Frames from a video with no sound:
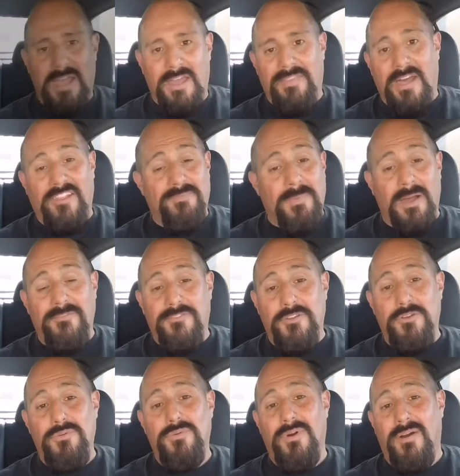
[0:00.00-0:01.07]
And that's my
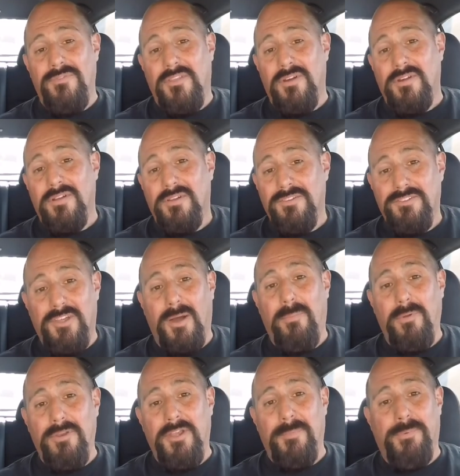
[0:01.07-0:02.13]
view of the
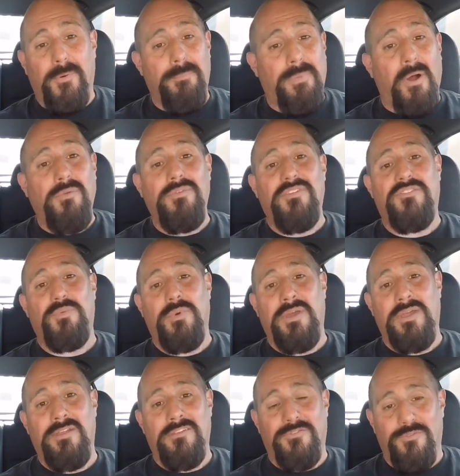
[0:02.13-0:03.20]
double dipper boneless
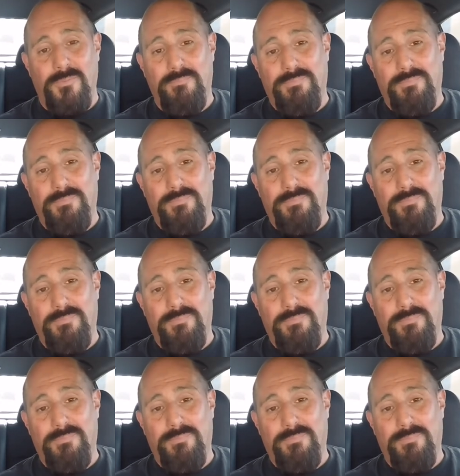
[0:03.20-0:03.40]
wings from